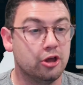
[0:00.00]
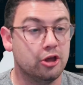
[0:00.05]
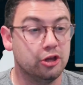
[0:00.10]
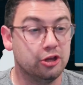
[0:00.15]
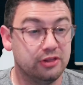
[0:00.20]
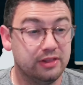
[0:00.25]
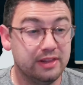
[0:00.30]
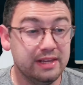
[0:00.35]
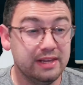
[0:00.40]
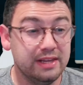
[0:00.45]

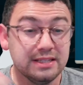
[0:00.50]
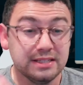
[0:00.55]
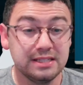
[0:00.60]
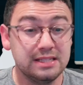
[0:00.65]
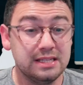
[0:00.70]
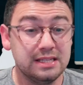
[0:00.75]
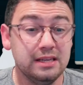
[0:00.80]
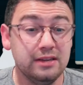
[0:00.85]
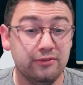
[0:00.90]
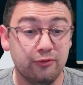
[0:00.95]
these
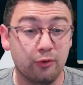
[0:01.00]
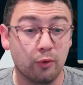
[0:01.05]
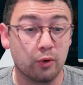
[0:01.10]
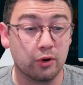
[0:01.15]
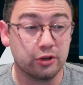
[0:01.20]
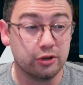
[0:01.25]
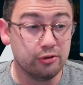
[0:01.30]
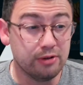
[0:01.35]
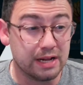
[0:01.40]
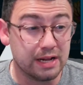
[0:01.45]

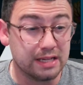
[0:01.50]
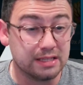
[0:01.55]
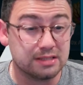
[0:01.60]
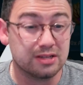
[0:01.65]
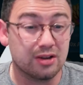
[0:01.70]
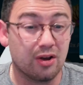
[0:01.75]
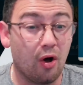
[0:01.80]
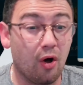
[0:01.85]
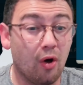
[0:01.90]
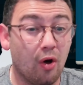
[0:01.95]
T4 units
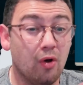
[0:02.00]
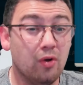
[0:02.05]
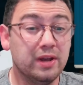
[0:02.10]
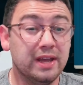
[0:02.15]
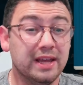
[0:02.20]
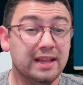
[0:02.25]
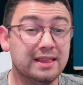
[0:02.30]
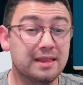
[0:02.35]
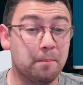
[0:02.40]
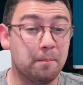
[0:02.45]
all
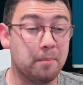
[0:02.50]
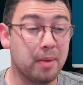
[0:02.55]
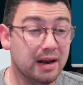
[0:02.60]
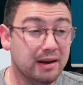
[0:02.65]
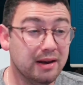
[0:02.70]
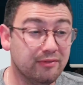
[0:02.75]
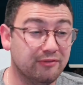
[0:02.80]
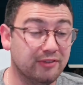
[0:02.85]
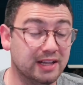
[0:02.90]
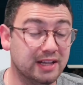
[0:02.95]
get the
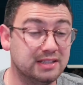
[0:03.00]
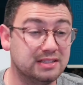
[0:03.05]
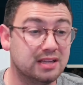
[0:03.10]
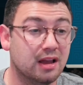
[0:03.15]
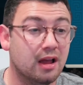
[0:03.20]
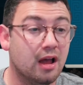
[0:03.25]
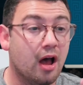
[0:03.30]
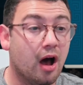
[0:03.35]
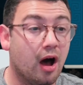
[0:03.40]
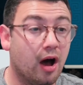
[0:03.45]
benefit
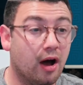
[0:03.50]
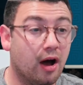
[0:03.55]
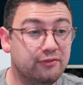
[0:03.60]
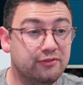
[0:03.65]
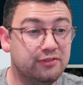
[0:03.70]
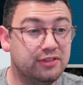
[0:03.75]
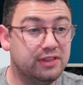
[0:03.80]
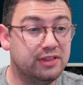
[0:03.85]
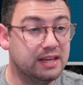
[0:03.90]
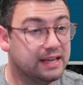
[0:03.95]

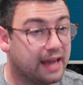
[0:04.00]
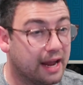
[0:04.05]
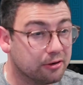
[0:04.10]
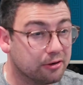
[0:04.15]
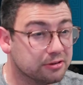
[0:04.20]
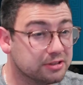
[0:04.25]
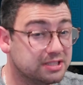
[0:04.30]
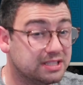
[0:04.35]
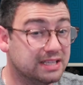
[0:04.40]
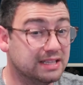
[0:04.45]
of the
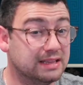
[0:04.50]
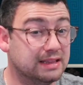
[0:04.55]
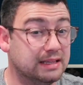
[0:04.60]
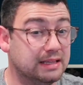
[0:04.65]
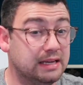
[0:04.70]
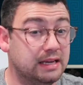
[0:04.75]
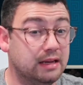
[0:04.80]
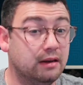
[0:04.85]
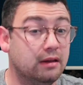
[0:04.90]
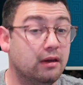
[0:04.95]
garrison
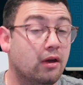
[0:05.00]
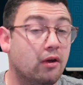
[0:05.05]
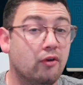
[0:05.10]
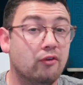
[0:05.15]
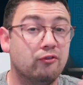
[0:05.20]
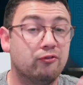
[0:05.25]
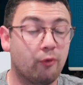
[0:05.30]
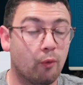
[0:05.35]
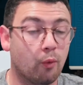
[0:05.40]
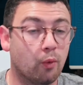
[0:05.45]
lead
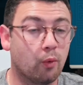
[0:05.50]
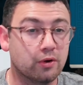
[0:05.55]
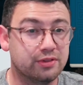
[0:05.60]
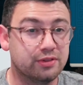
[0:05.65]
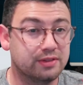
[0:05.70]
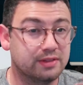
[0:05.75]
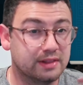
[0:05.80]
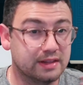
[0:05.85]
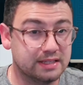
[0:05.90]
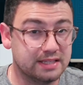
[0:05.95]
for
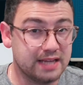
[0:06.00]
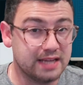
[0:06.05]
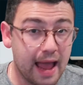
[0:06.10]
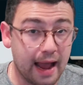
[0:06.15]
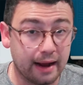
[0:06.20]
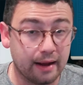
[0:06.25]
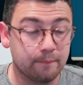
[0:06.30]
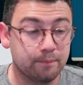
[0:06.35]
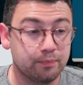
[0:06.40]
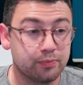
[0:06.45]
the tech,
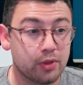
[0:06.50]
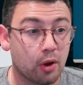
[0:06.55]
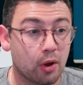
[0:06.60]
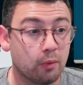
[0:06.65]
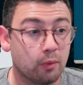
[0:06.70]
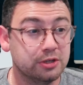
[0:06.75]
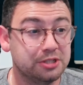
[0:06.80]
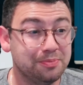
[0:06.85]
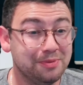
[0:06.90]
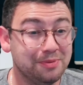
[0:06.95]

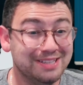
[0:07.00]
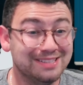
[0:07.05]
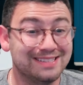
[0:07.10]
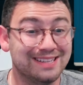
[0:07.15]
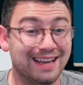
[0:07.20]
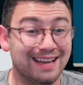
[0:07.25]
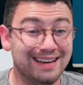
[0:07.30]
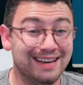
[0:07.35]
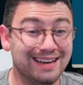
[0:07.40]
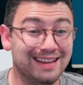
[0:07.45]
which means
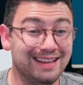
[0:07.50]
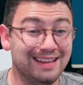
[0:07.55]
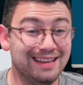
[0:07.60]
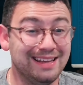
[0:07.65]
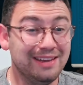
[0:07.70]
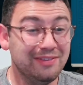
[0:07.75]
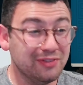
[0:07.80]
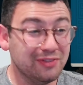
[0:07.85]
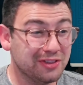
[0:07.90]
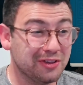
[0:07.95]
that
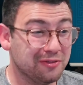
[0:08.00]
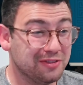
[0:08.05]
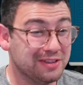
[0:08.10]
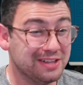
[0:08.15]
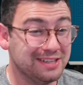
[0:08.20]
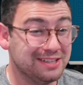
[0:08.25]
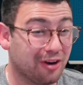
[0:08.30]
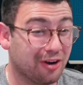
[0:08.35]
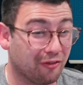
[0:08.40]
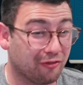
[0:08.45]
even though
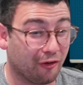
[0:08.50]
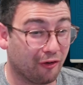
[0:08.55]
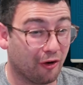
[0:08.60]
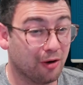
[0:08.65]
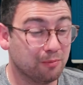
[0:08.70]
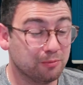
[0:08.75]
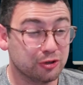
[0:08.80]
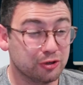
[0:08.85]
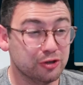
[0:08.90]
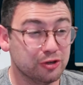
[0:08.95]
these are
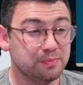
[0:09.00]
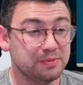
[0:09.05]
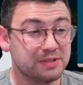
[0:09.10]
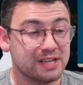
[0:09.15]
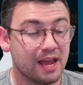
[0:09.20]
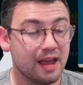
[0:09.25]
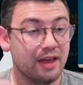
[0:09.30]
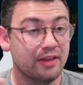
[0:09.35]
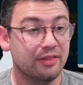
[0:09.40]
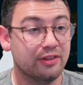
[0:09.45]
farm troops,
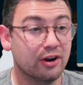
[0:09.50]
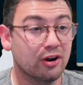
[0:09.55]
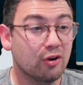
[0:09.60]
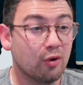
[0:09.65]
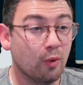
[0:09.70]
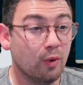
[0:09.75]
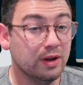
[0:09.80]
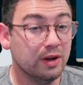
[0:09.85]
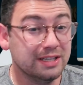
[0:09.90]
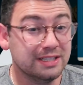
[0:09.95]
they're
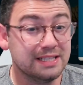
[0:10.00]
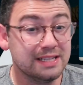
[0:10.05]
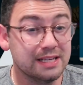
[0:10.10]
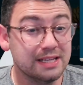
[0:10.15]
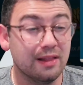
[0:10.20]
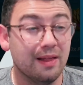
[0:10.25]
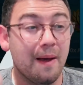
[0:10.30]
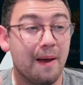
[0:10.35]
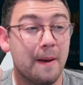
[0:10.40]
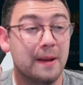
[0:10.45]
going to
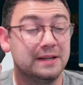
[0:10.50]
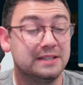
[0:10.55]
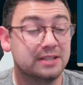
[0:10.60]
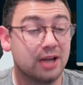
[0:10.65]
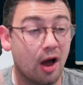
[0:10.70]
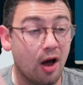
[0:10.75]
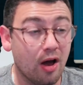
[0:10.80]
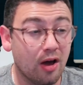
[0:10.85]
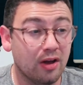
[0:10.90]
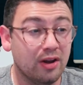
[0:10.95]
deal a
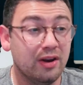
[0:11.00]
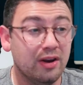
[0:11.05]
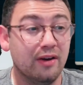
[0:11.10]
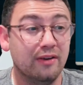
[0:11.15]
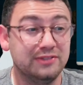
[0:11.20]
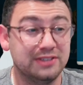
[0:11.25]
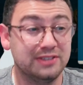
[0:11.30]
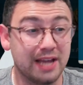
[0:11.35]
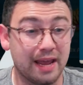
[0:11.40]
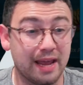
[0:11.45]
ton
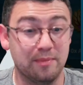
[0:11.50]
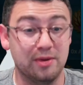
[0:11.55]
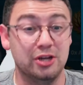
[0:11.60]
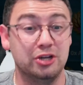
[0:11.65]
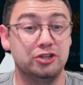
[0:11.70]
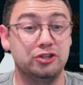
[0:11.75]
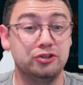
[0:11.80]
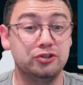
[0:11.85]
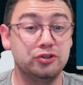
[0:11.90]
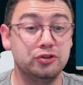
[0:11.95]
of
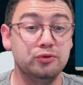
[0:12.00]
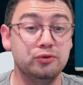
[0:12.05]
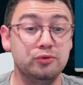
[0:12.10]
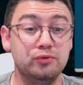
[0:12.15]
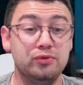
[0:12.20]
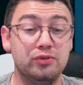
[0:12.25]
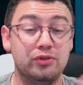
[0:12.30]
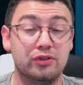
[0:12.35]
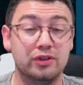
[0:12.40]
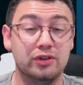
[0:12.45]
damage to
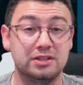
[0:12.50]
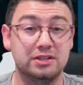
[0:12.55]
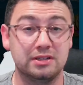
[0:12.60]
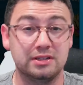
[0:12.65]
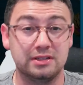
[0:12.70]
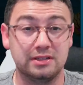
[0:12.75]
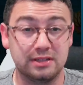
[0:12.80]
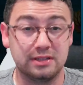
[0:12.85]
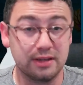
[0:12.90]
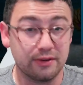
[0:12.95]
the
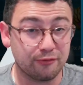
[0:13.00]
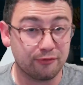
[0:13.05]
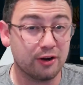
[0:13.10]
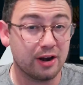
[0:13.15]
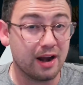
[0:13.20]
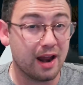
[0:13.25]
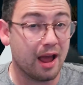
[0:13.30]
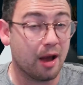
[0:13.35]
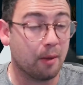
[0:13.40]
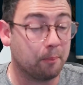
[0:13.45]
different
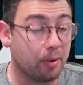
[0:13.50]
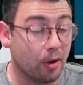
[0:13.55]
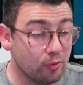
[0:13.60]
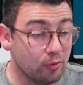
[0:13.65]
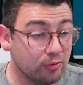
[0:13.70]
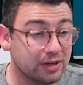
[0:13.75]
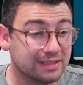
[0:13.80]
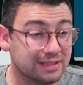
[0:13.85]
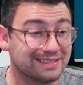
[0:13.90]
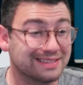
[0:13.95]

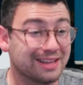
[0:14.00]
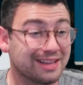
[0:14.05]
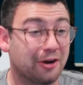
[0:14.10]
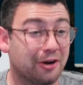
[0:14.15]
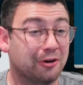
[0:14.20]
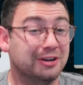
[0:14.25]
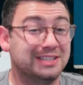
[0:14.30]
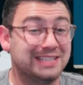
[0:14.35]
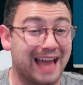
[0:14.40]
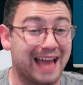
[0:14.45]
opponents that
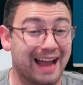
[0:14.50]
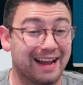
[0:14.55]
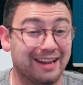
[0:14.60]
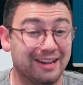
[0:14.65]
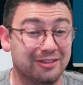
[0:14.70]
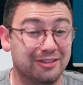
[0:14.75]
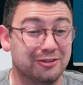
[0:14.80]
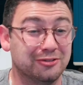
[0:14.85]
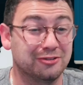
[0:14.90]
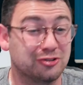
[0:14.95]
are
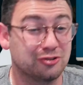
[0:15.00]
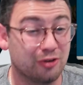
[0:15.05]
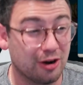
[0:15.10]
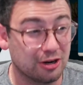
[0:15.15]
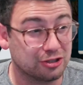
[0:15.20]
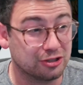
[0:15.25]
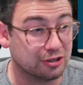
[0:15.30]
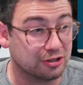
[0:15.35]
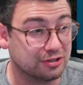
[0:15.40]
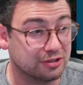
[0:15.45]
attacking those
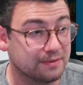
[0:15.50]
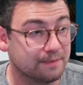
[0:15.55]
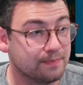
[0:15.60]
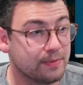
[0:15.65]
structures.